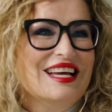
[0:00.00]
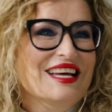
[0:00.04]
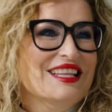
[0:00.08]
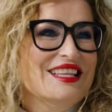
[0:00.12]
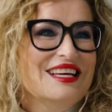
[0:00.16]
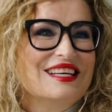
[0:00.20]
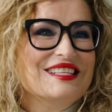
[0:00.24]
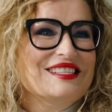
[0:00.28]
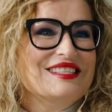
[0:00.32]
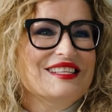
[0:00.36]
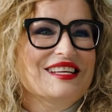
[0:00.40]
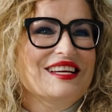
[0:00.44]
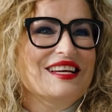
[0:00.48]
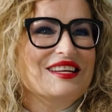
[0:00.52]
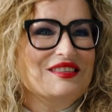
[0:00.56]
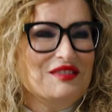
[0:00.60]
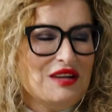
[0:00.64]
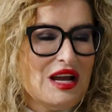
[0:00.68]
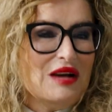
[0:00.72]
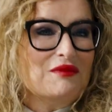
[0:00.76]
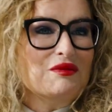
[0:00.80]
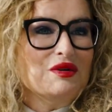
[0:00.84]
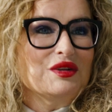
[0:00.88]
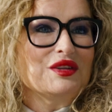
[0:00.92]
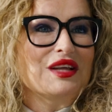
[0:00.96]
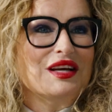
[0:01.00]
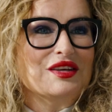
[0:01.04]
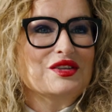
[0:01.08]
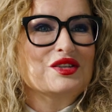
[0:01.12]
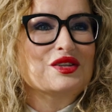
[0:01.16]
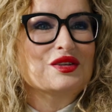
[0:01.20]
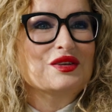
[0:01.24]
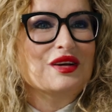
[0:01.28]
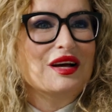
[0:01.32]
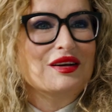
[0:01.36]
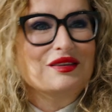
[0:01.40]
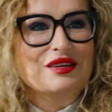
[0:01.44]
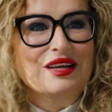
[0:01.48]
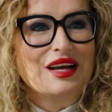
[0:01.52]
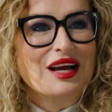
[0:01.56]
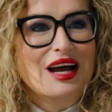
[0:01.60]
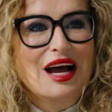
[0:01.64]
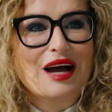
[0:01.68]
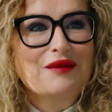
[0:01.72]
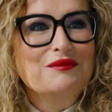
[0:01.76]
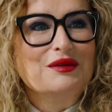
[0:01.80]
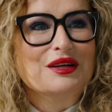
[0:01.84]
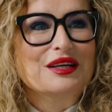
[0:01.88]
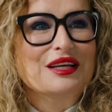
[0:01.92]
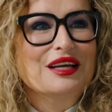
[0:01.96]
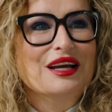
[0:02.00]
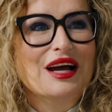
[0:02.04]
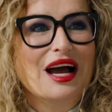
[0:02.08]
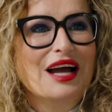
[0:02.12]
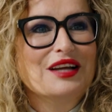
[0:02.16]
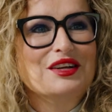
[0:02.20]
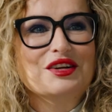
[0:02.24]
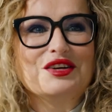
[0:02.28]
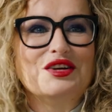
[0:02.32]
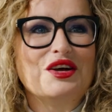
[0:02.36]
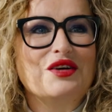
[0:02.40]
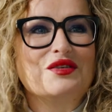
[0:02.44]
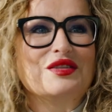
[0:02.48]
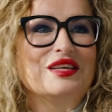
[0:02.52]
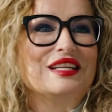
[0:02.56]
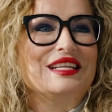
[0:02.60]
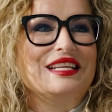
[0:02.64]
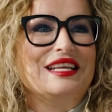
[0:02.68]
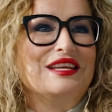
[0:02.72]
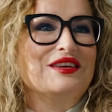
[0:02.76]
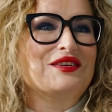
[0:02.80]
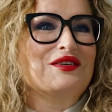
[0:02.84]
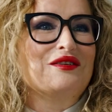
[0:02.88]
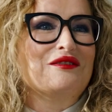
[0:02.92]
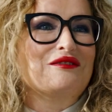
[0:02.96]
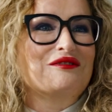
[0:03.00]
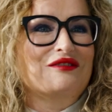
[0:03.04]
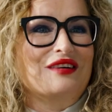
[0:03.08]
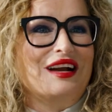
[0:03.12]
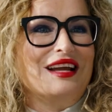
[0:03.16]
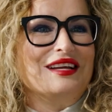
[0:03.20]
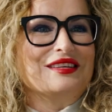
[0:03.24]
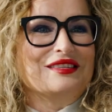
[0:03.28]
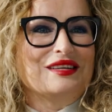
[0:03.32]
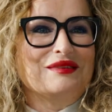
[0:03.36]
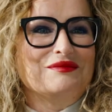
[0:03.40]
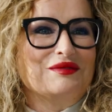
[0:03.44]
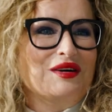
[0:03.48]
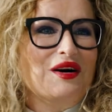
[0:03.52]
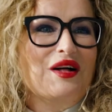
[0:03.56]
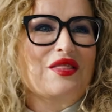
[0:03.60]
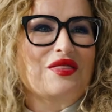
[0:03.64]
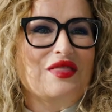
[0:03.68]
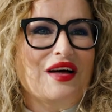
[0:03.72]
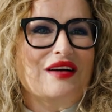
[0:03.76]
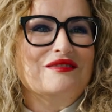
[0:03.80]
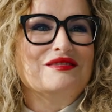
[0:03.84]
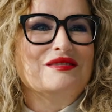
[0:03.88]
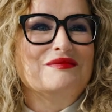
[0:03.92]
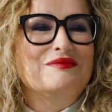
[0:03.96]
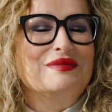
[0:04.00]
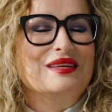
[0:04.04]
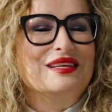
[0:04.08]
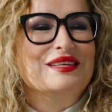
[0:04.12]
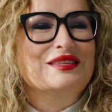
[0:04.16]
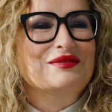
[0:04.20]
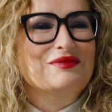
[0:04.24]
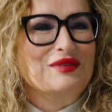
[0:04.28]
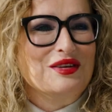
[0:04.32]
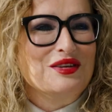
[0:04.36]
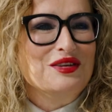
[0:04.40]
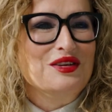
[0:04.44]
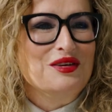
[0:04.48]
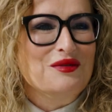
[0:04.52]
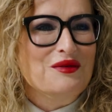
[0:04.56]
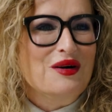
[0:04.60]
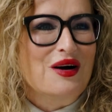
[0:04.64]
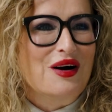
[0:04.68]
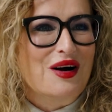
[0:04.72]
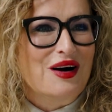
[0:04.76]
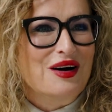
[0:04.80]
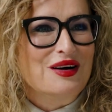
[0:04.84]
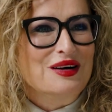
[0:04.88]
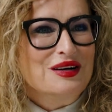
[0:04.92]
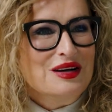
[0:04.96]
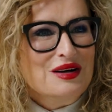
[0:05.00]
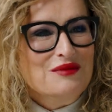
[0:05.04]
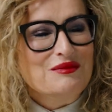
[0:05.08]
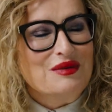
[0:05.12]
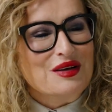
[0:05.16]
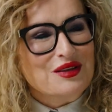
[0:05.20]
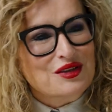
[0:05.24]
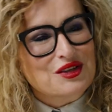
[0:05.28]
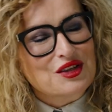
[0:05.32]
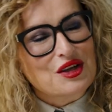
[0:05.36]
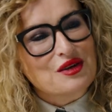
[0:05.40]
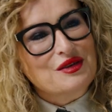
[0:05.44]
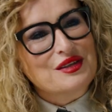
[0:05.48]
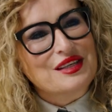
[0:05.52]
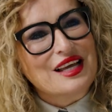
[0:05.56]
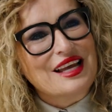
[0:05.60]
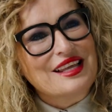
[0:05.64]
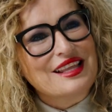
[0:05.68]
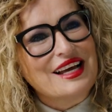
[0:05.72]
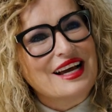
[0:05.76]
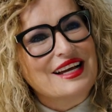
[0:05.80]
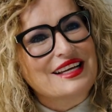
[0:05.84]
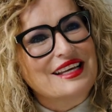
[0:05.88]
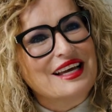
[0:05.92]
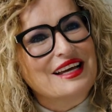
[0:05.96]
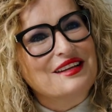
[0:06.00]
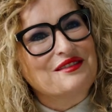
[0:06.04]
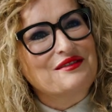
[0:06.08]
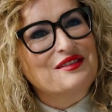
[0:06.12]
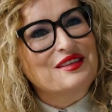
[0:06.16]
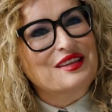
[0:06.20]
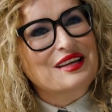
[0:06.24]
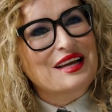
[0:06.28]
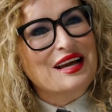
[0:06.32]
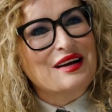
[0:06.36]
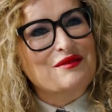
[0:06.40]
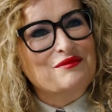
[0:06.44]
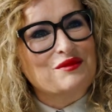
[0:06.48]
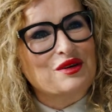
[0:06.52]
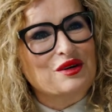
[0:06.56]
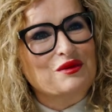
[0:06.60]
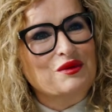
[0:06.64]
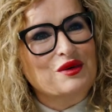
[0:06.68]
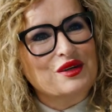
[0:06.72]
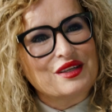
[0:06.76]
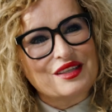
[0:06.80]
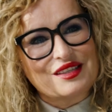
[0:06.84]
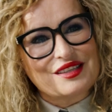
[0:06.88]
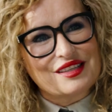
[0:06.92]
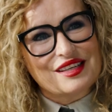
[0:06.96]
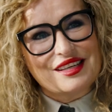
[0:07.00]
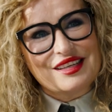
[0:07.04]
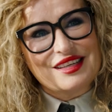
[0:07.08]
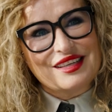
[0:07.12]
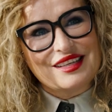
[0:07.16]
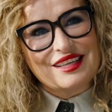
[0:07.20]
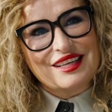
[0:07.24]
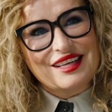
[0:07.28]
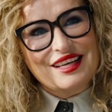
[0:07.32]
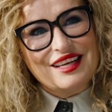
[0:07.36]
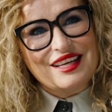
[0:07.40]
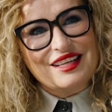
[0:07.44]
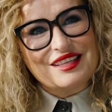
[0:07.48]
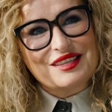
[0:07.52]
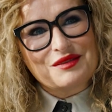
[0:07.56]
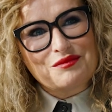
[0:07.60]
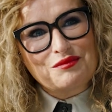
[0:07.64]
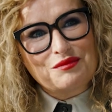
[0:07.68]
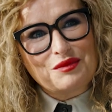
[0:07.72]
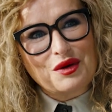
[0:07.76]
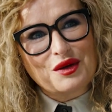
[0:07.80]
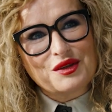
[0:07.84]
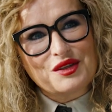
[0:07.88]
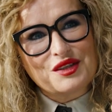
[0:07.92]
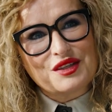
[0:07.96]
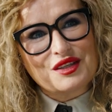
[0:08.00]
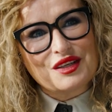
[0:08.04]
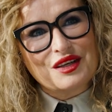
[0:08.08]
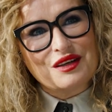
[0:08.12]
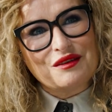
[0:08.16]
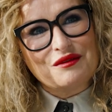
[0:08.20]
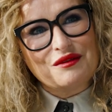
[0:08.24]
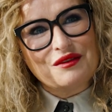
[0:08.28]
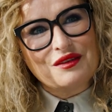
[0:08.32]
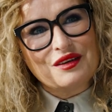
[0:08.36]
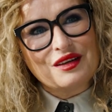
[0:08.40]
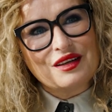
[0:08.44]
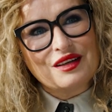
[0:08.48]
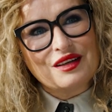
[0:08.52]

That's it. Well, that's I'm looking, I don't know the legal phrase, I'm not a therapist, but you are. But so say that again for the camera. What is it? It's positive.